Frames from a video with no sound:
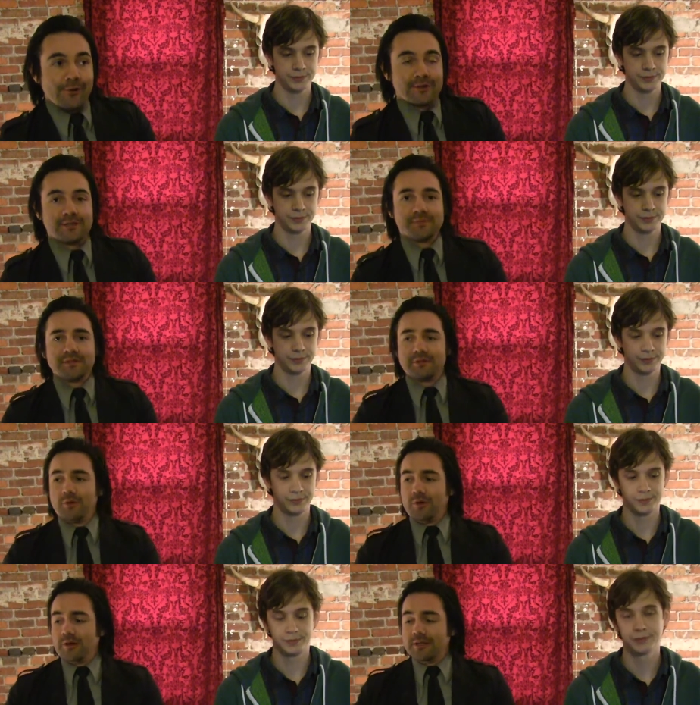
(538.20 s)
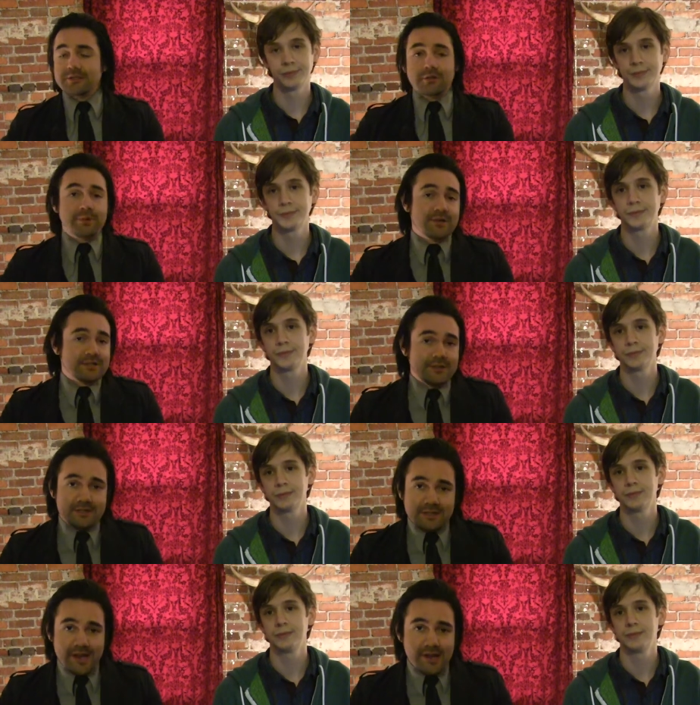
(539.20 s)
Speaker 1: or sometimes say, well, unless you build us a
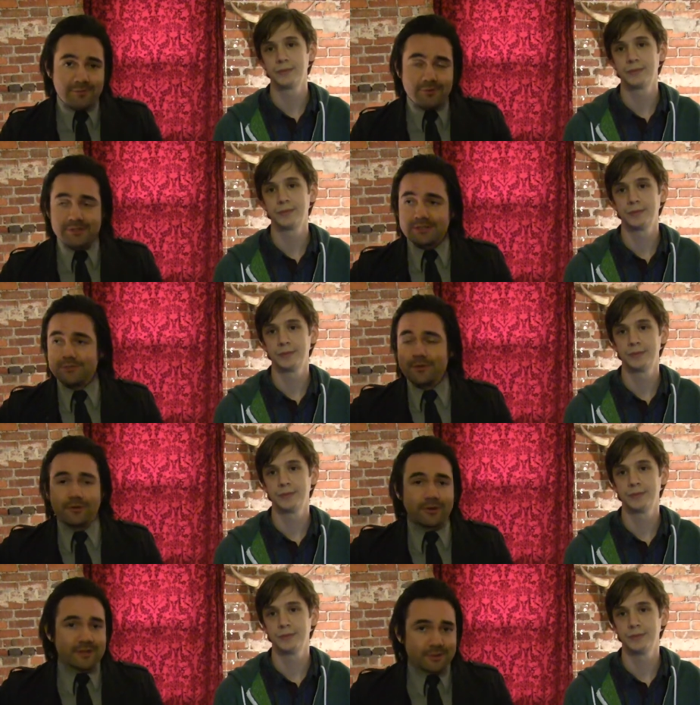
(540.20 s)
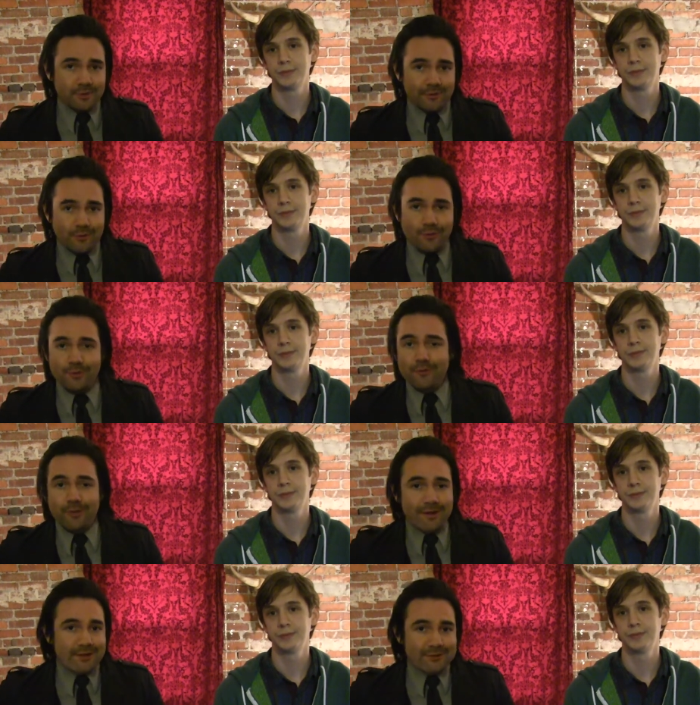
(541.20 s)
new stadium, we'll just move across the river. We'll
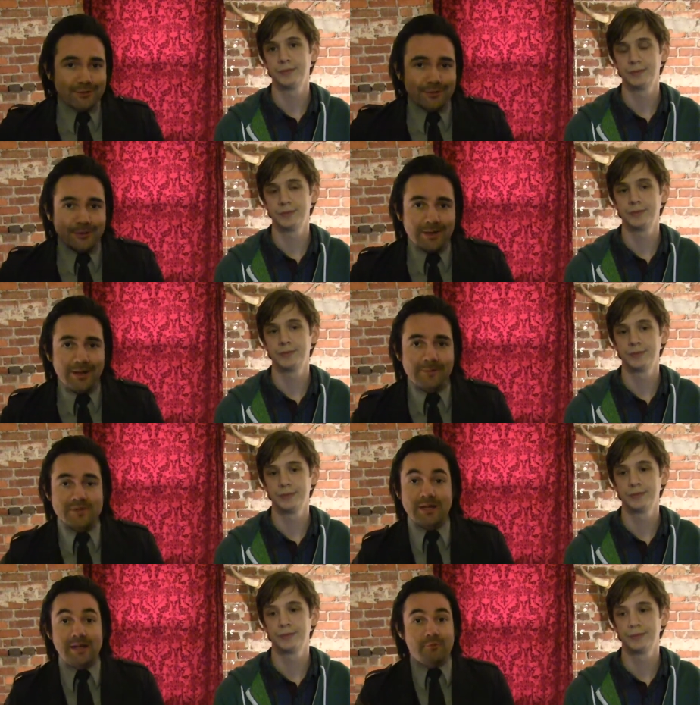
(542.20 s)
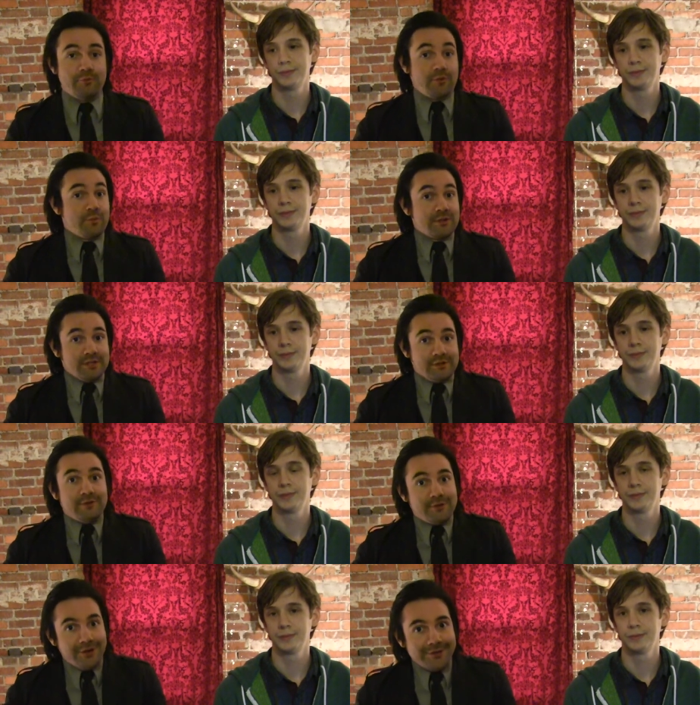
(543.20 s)
move right next door. Um, and a lot of football teams
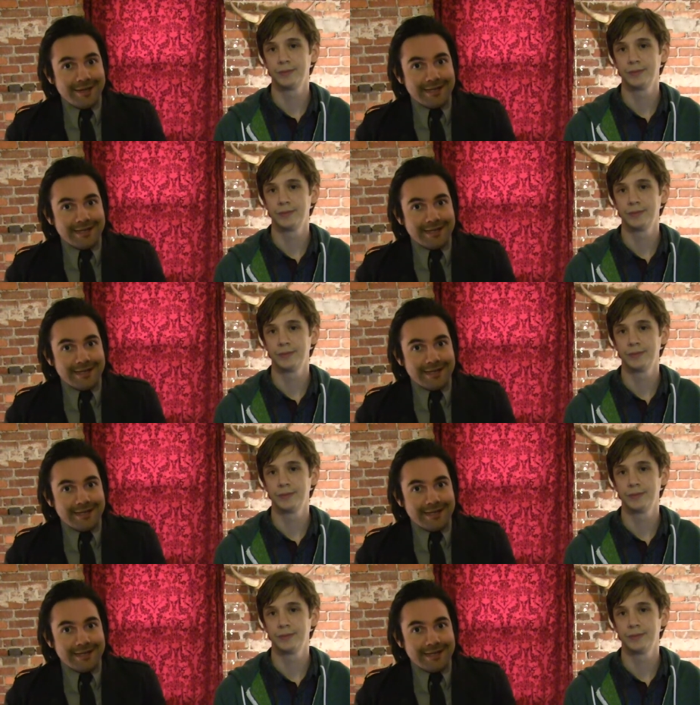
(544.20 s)
have done